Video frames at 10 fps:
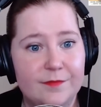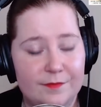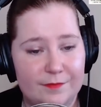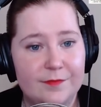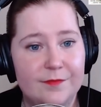
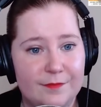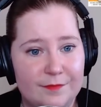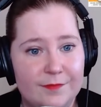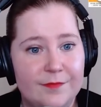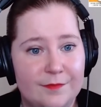
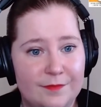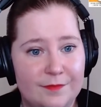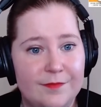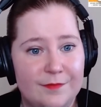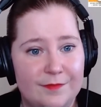
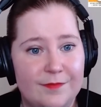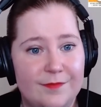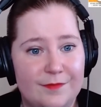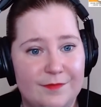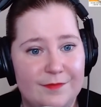
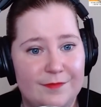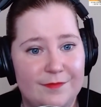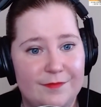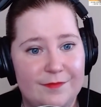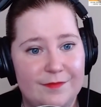
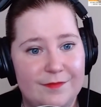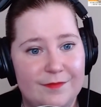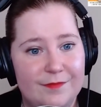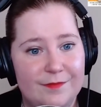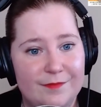
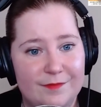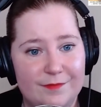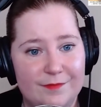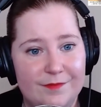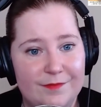
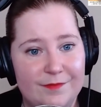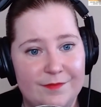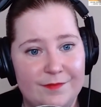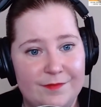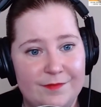
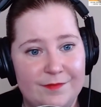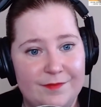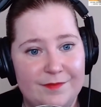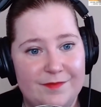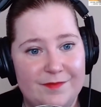
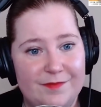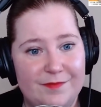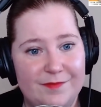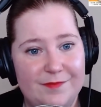(silent)